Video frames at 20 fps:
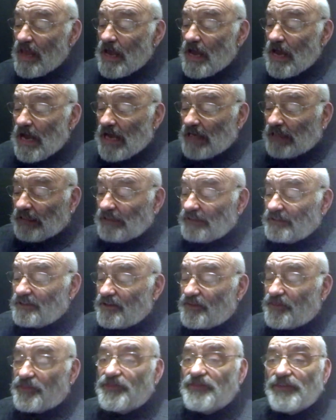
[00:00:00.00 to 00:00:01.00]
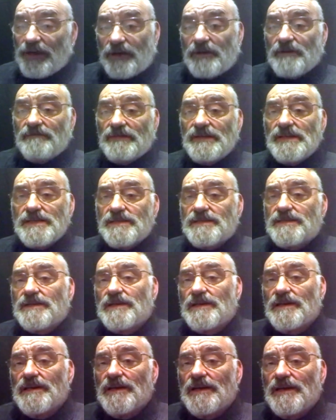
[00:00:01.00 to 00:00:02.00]
And in the thick of
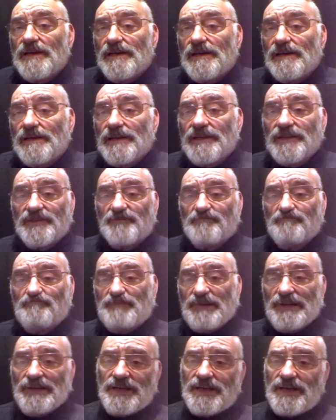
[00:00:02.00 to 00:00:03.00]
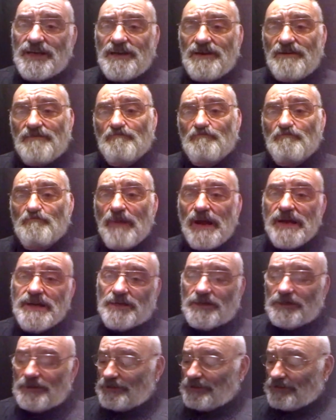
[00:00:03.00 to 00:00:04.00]
it is Billy
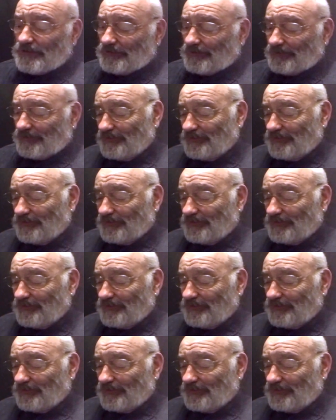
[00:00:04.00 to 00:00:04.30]
Michael,